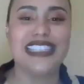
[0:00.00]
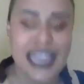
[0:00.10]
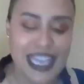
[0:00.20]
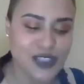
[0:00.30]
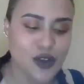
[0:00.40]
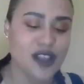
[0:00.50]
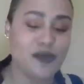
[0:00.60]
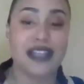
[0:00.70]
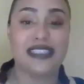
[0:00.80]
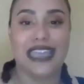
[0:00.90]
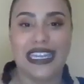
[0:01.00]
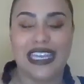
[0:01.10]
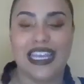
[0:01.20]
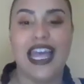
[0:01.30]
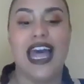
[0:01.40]
today is all about
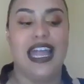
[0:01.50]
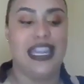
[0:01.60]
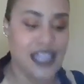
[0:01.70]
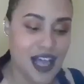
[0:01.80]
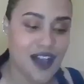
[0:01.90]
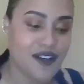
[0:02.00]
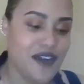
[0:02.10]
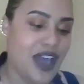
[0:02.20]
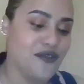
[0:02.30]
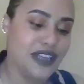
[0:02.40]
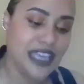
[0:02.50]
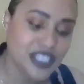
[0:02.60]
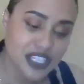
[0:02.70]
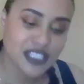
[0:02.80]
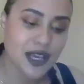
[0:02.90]
dating, love, and
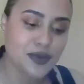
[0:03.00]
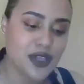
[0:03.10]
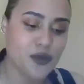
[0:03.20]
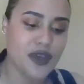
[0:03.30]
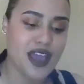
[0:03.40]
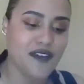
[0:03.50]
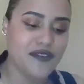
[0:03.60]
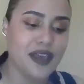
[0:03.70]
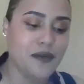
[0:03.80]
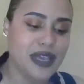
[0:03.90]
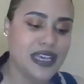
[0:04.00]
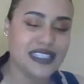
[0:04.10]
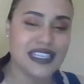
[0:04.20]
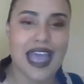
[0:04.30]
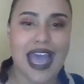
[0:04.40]
relationships, and we have the
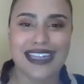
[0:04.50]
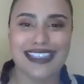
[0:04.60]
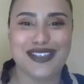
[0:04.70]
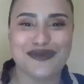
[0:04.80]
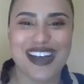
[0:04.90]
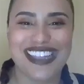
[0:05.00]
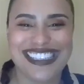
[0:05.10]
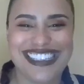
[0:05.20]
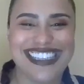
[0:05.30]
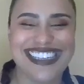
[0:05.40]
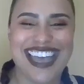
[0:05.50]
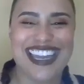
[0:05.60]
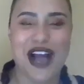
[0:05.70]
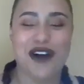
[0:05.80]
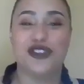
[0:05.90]
amazing Allison Wellington,
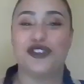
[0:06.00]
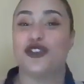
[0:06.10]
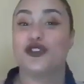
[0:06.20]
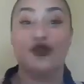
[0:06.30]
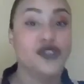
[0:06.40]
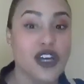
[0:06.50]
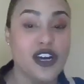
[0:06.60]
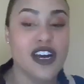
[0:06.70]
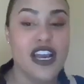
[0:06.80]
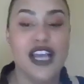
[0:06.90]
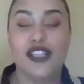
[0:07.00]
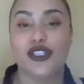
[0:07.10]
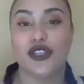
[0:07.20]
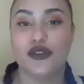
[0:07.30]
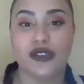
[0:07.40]
and I'll introduce her
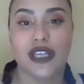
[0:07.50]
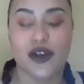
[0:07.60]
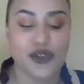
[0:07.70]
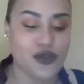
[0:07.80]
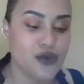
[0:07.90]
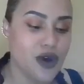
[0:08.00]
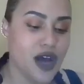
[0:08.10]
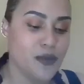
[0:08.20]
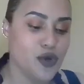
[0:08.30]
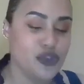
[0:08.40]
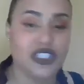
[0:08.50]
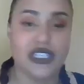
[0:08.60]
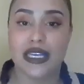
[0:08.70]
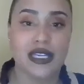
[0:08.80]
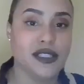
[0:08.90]
to you, tell you who
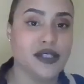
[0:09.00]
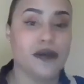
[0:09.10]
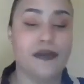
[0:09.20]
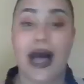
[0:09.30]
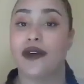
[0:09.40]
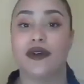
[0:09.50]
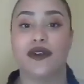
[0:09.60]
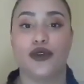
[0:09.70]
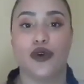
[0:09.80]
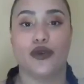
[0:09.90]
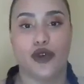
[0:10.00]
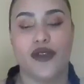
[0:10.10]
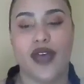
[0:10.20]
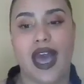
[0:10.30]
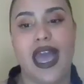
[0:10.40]
she is, her bio if you don't know
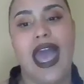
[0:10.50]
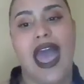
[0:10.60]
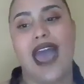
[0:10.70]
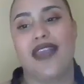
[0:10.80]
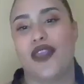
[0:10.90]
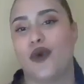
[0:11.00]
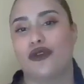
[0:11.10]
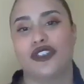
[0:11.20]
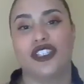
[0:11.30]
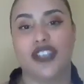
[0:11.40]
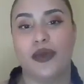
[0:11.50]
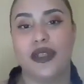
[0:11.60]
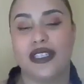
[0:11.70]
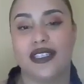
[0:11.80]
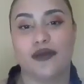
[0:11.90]
that, and then we'll just jump
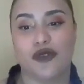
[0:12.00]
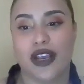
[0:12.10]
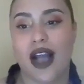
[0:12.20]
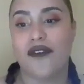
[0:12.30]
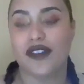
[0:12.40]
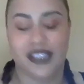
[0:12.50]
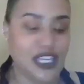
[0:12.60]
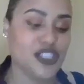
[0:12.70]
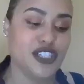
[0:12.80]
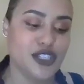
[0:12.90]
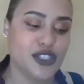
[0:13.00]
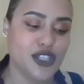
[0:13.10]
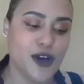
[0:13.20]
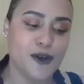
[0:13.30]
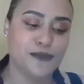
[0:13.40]
into some great conversation.
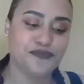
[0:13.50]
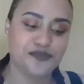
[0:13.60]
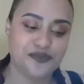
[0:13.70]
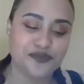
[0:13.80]
So